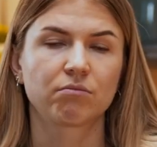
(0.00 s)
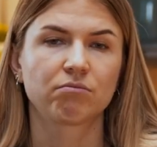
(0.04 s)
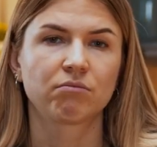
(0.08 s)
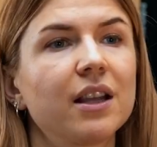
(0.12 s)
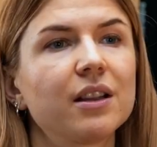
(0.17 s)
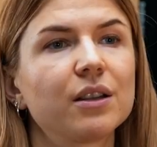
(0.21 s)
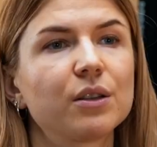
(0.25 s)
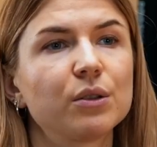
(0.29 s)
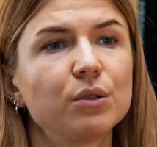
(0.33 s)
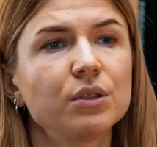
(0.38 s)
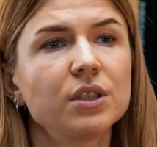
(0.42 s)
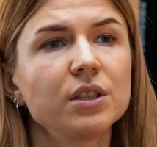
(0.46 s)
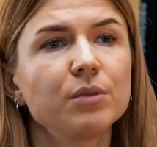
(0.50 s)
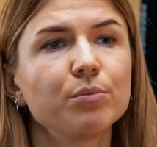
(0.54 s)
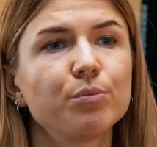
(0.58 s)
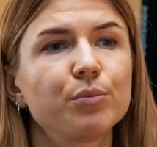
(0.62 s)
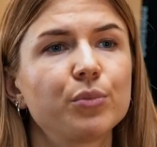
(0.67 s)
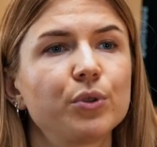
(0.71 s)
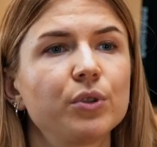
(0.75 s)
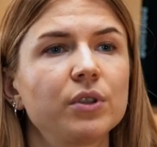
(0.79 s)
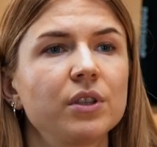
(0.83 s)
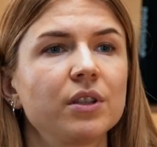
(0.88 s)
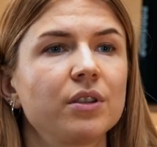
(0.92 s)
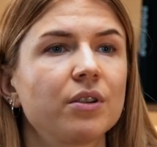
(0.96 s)
including
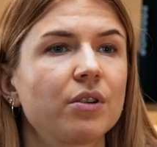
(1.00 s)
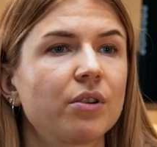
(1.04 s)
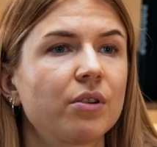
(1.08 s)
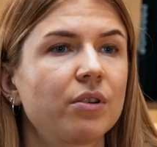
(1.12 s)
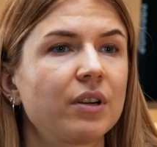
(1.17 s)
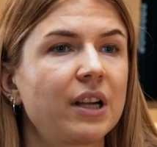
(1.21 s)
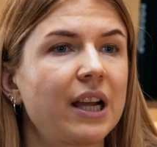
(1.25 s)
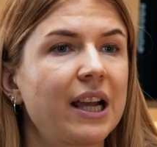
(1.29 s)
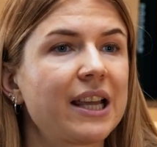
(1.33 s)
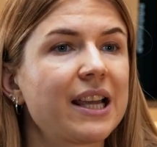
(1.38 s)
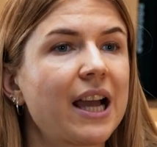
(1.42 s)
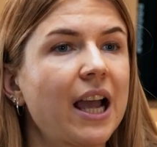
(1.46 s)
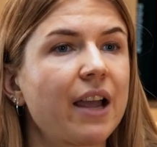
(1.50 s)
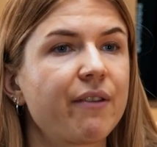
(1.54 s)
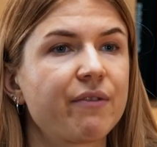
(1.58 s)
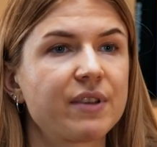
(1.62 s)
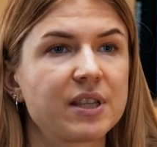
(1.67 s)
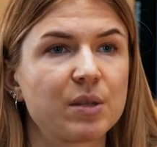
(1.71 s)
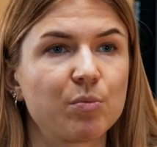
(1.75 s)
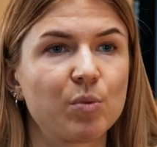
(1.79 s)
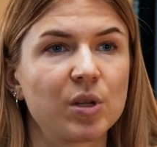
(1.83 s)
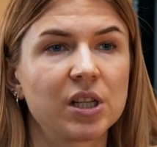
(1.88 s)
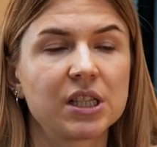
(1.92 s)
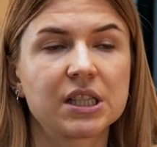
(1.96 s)
pulling your AI
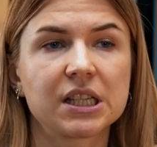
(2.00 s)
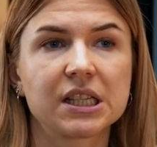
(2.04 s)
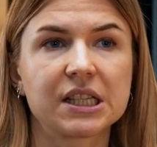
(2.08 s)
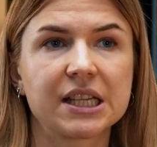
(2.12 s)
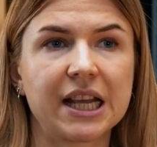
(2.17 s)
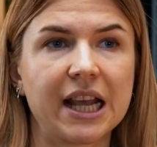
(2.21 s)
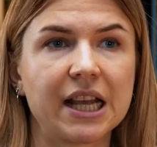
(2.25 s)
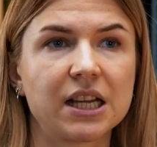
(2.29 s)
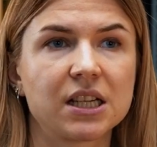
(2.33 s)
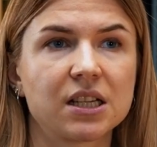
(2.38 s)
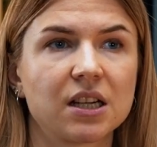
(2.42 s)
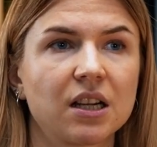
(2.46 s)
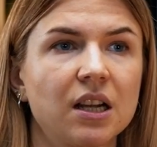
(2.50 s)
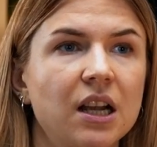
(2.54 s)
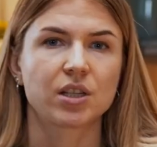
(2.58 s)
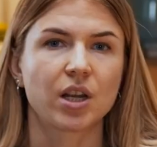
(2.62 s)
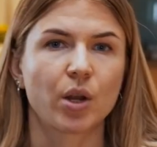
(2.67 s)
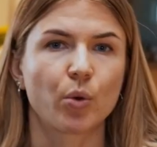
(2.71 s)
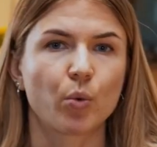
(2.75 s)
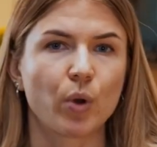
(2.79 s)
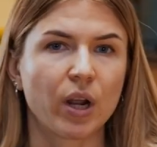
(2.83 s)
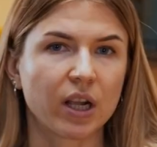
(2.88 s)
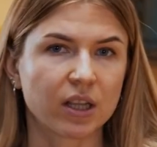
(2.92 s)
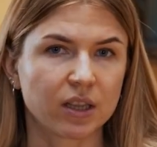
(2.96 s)
visibility data
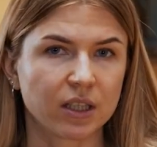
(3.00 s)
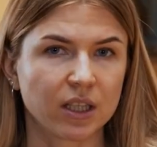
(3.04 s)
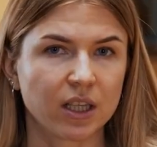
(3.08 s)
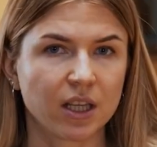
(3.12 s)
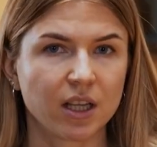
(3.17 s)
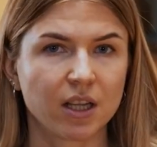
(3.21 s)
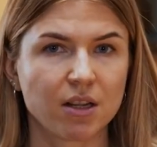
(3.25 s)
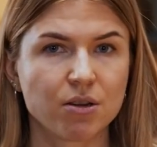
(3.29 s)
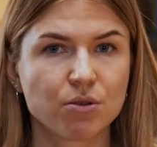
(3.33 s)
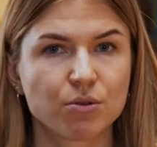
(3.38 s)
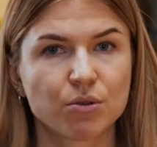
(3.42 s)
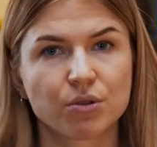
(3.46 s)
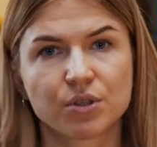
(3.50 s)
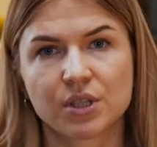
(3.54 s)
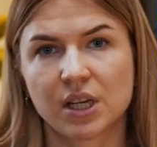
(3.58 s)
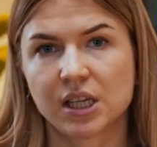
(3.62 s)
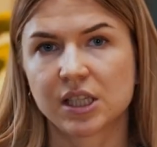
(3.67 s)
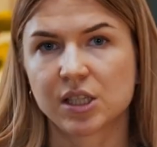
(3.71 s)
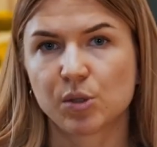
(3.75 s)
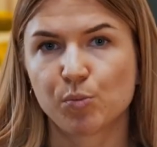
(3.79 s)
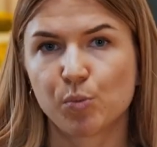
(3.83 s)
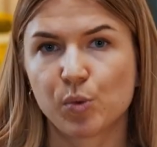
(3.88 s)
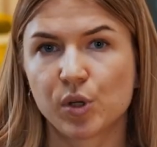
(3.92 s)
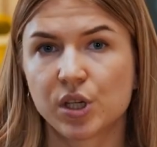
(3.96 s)
directly into
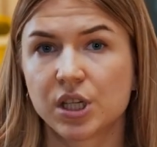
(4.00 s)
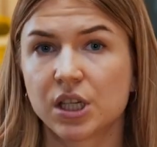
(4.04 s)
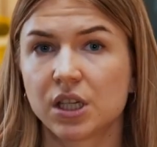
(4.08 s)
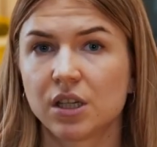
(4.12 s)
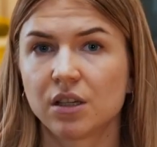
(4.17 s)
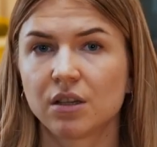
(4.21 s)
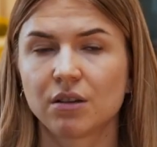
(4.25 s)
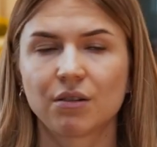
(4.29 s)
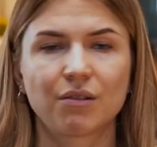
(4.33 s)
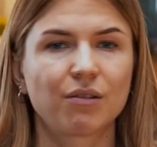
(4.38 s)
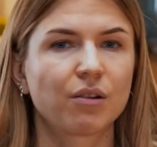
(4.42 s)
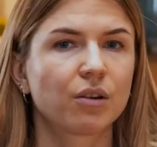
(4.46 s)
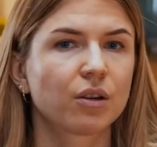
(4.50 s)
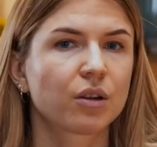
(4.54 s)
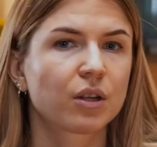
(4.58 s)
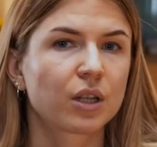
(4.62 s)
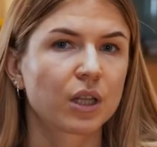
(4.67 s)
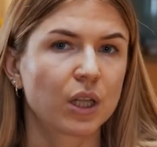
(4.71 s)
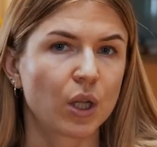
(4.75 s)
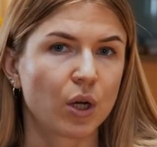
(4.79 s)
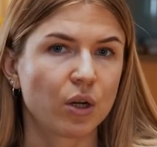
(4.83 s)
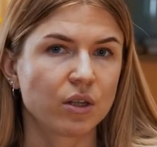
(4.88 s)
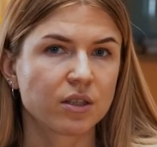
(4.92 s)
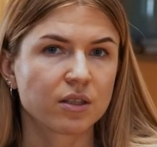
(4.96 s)
ChatGPT or
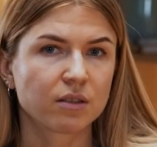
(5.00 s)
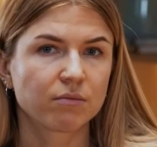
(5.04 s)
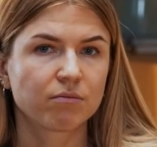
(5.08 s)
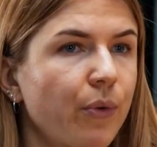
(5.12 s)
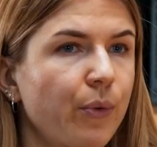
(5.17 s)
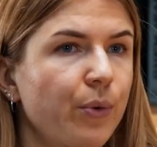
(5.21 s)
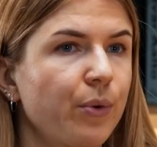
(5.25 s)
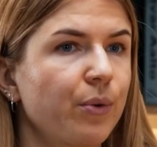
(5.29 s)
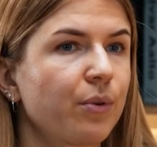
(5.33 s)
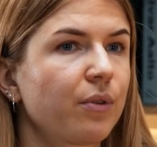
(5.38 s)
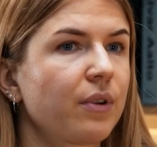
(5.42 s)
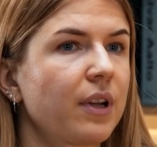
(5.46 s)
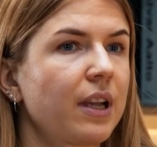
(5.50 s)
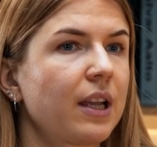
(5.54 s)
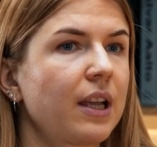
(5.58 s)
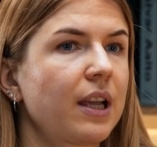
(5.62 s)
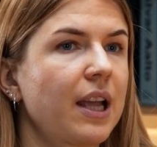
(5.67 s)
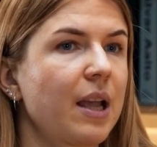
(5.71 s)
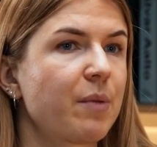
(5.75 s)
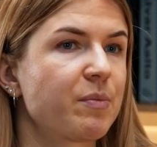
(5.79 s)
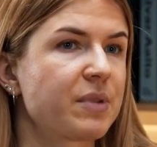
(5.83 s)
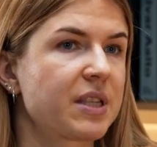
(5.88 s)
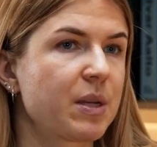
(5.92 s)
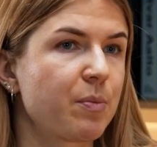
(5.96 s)
Claude through
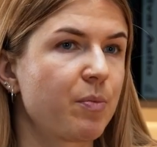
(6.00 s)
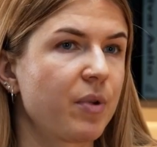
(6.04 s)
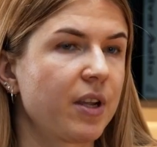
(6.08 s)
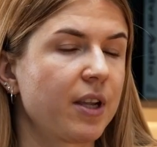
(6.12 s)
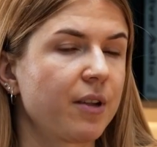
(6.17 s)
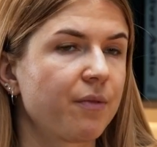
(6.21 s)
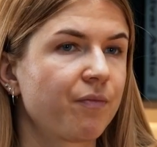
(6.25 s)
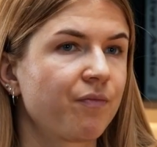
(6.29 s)
MCP.